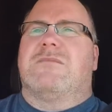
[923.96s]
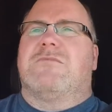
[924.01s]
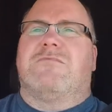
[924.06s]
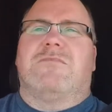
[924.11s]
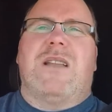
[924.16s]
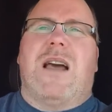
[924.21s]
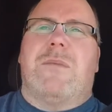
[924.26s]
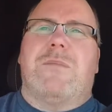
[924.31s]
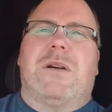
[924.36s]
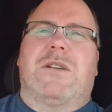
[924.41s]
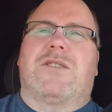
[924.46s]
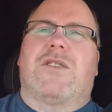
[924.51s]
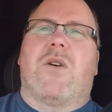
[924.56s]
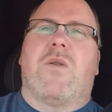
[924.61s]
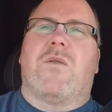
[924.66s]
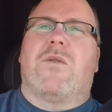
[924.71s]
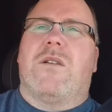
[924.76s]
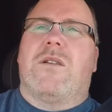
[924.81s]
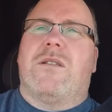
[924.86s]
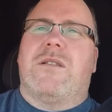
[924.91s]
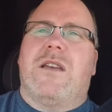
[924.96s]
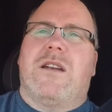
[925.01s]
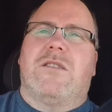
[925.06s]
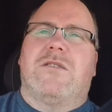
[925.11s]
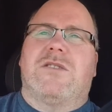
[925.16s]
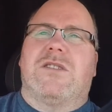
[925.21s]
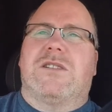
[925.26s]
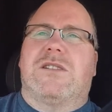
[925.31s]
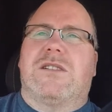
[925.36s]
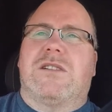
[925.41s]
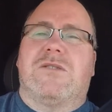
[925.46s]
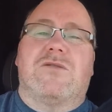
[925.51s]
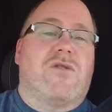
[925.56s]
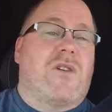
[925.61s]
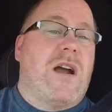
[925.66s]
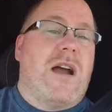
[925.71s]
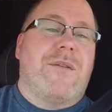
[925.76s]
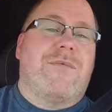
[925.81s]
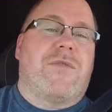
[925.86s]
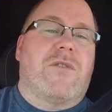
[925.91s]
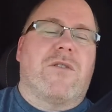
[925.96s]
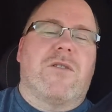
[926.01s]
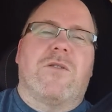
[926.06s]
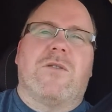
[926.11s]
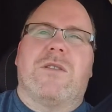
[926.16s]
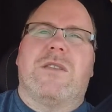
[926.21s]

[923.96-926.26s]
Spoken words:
Not much going on in there, just to drive through.